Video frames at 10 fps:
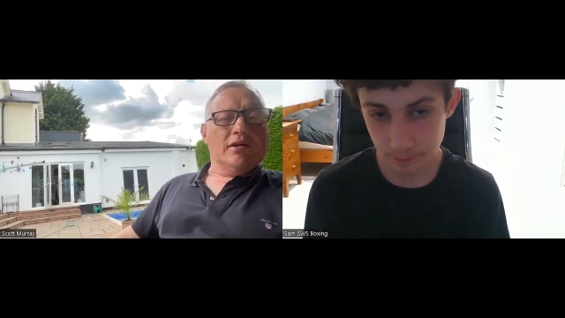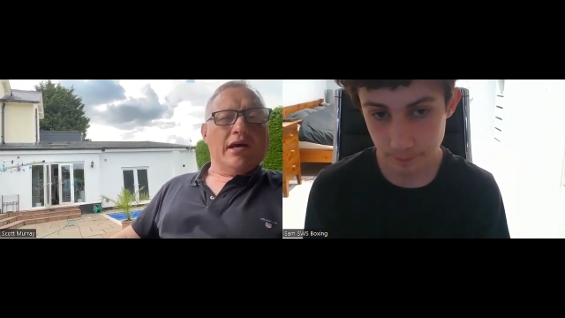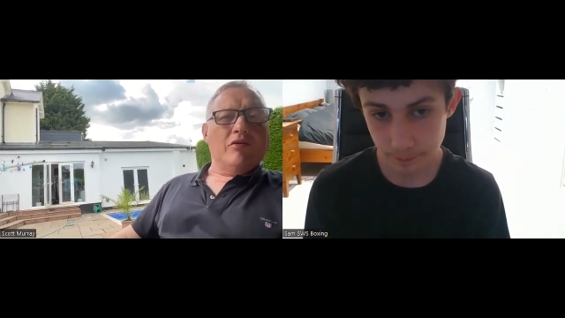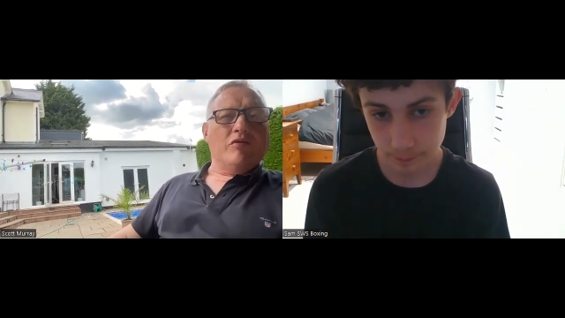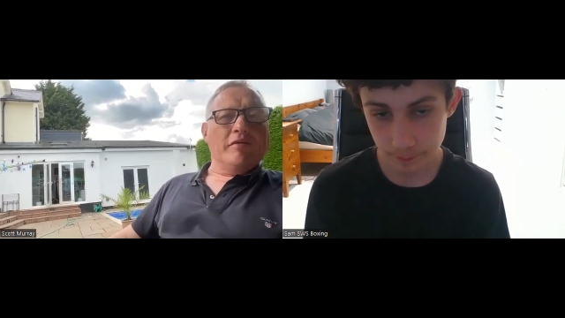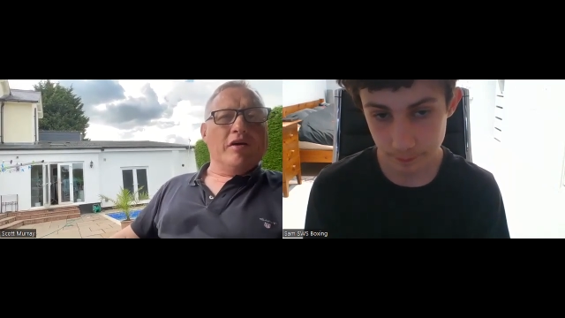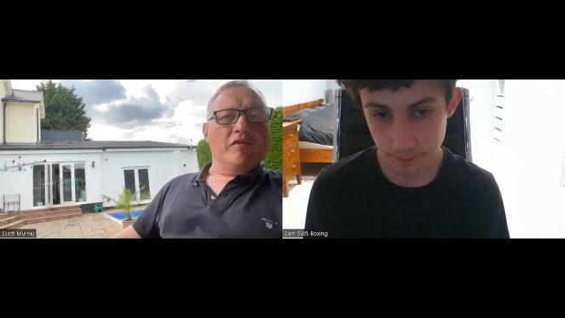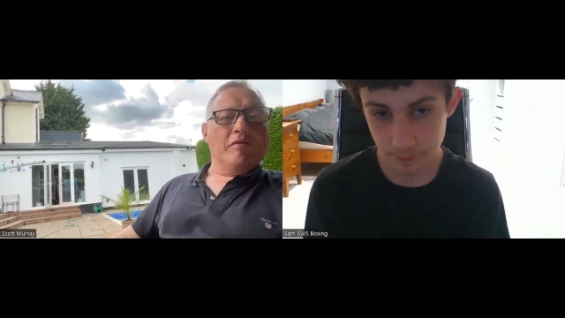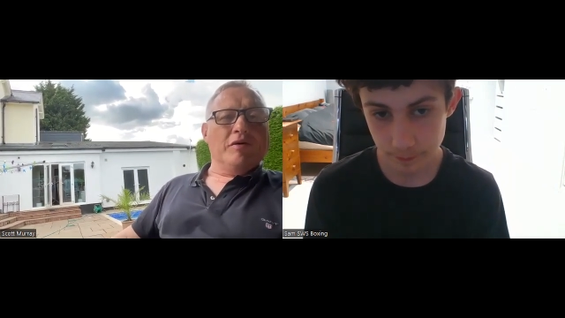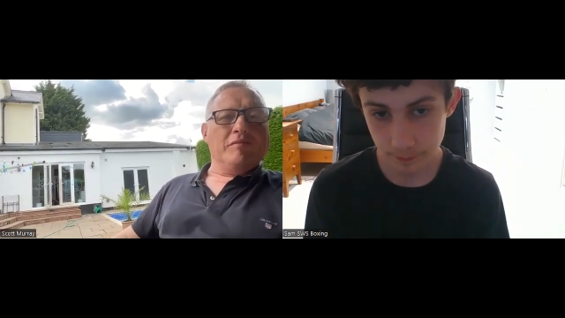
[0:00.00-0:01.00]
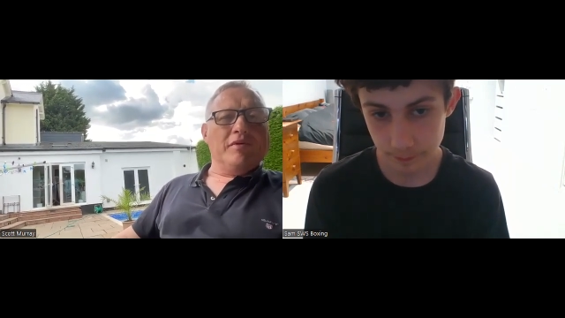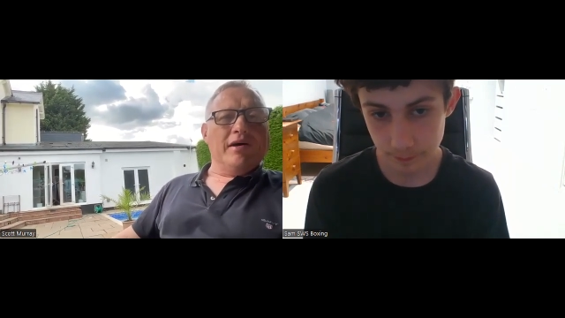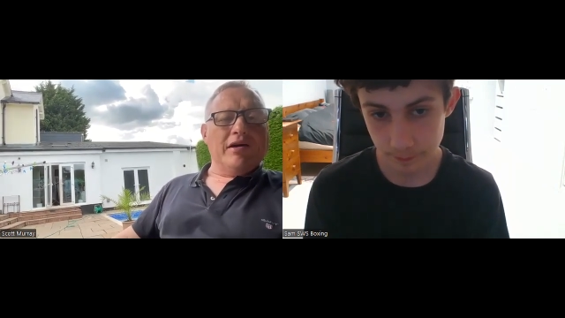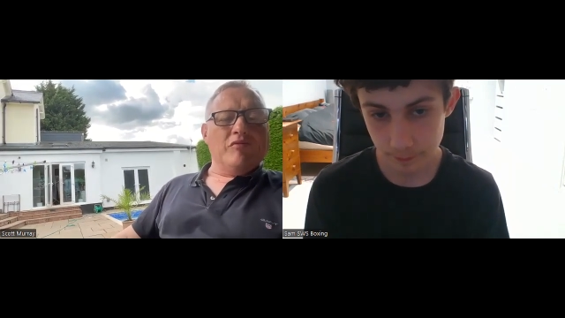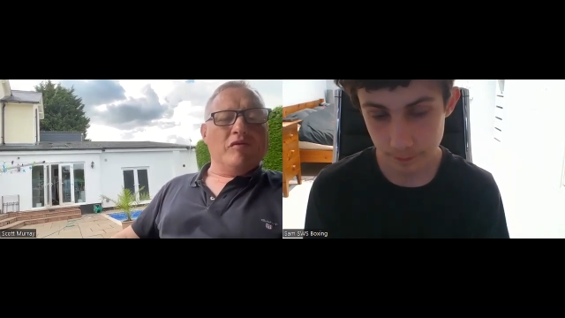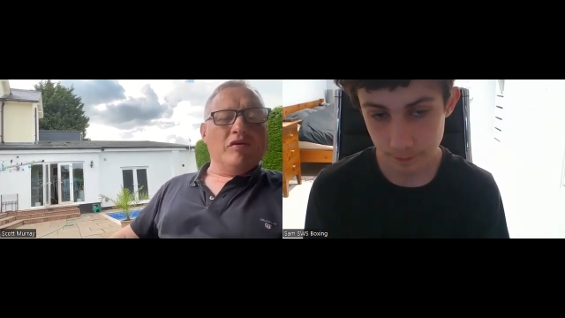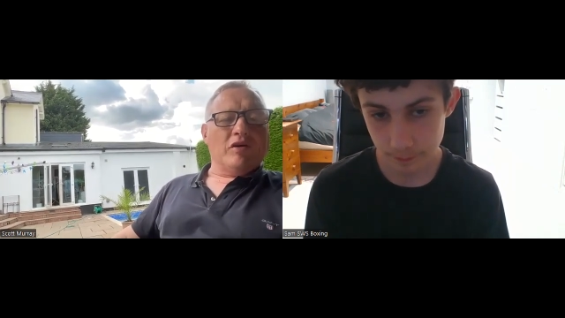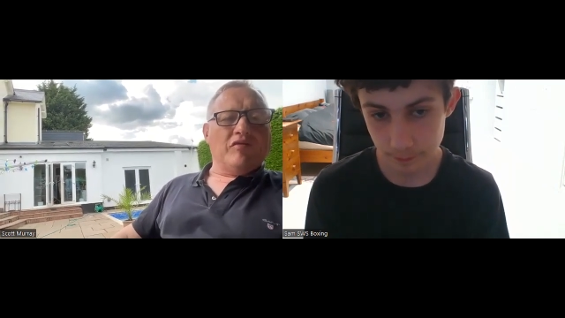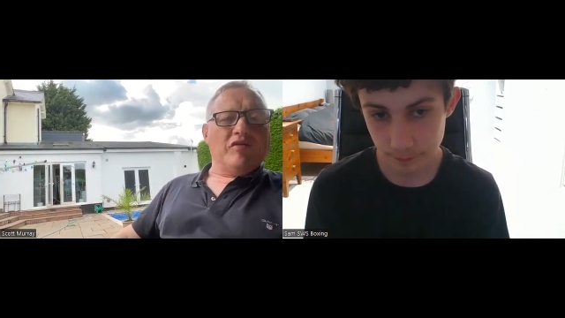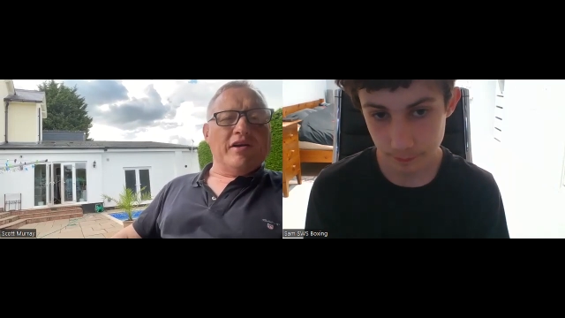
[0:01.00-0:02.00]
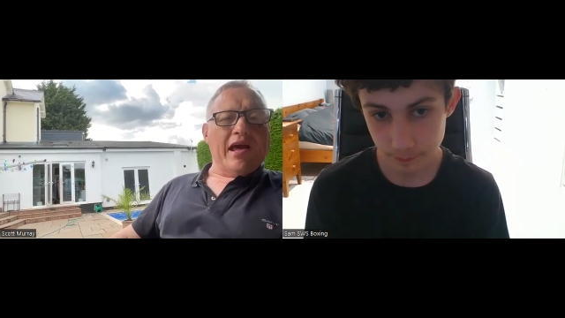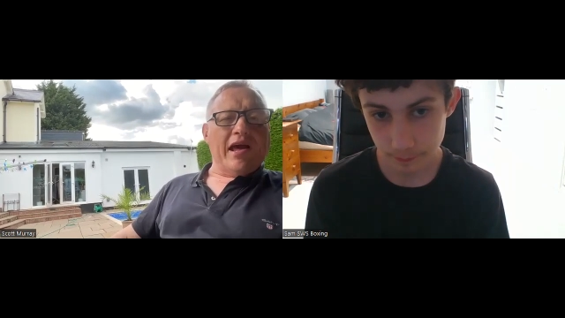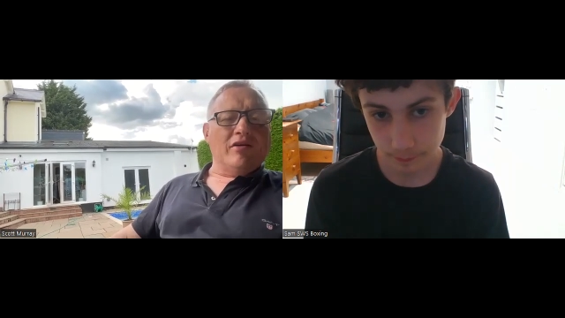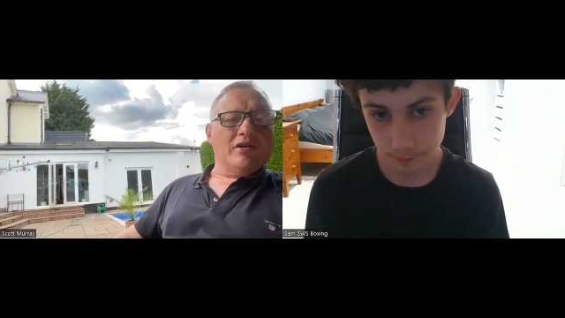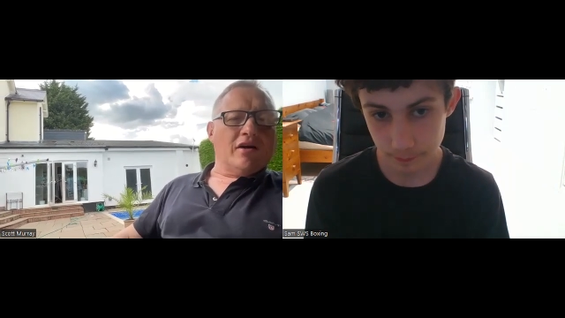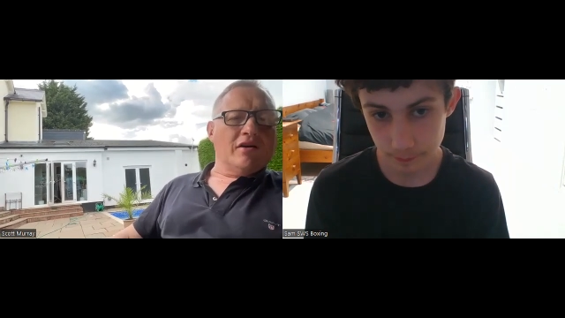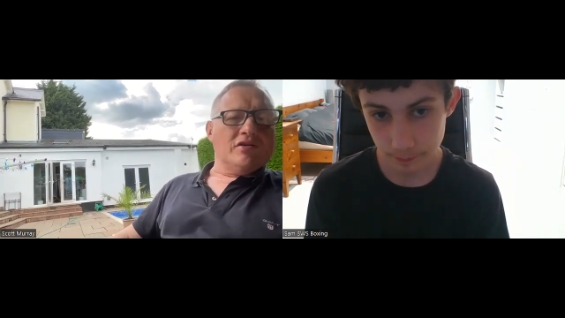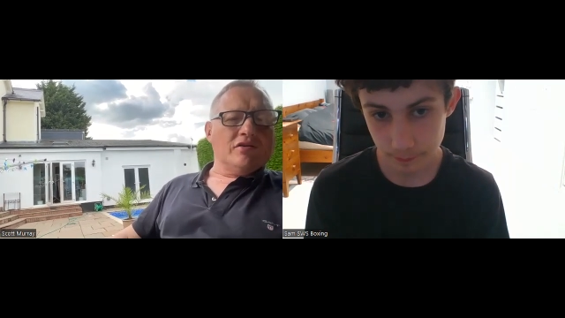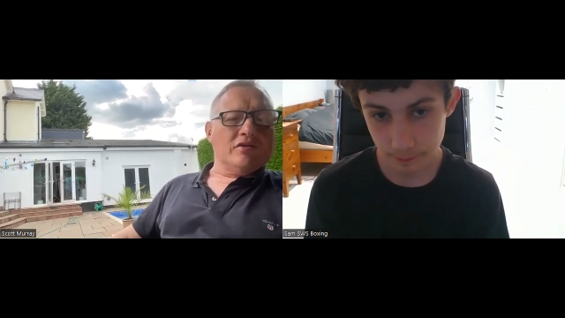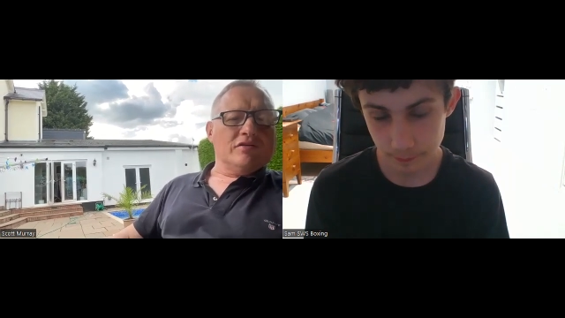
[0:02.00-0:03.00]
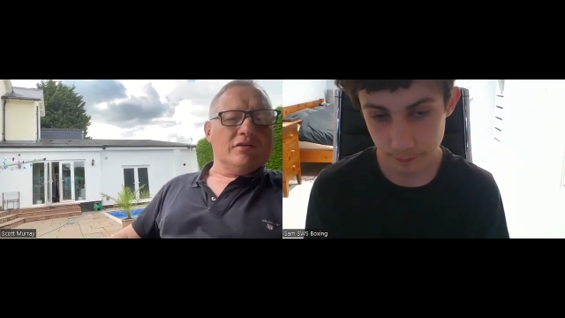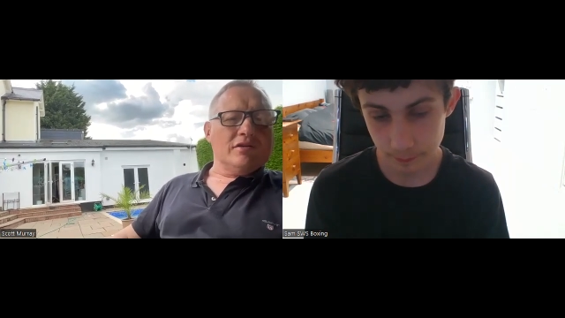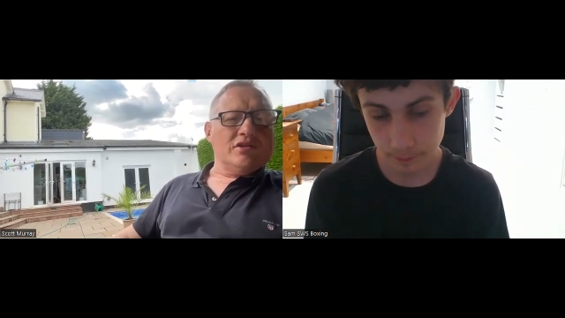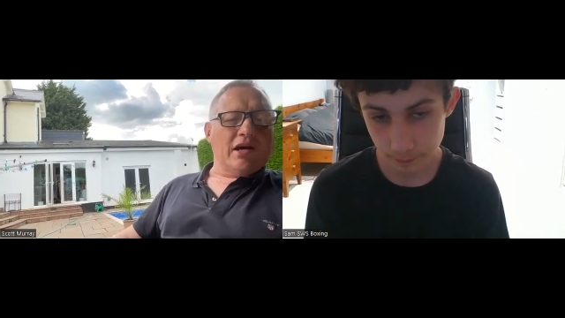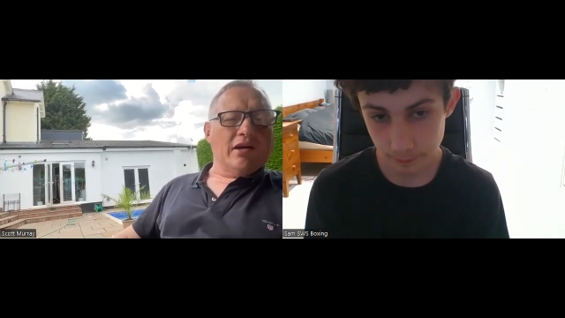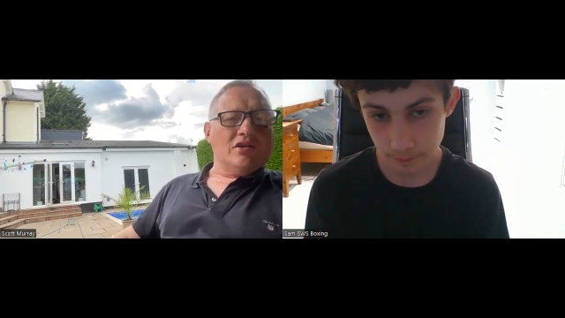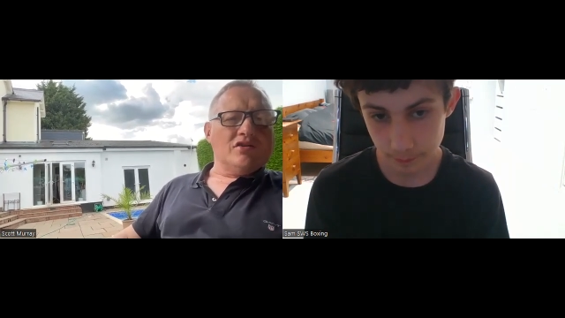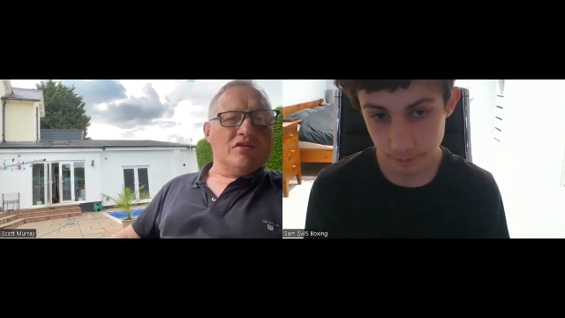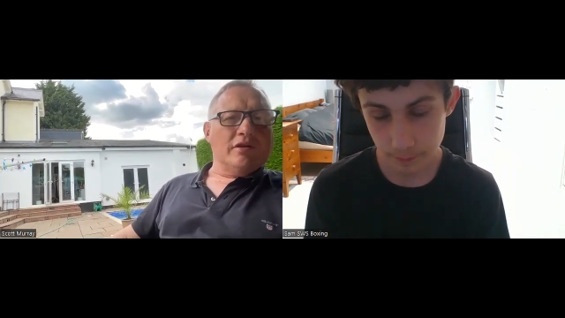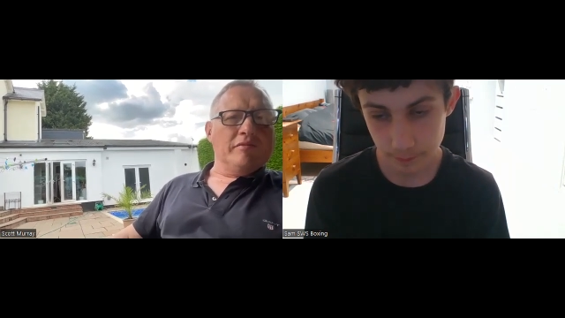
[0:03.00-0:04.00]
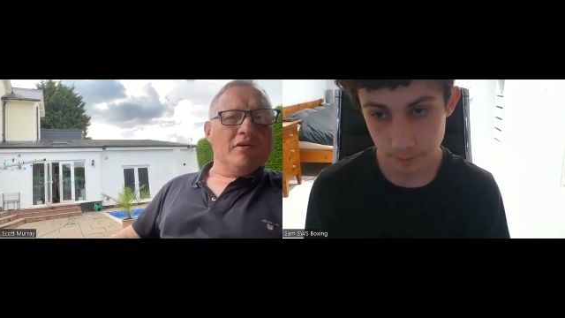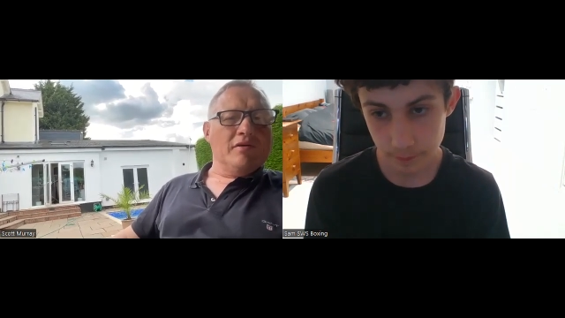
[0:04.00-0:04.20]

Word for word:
Speaker 1: and then we'll move him up and then we'll look for an area title challenge for him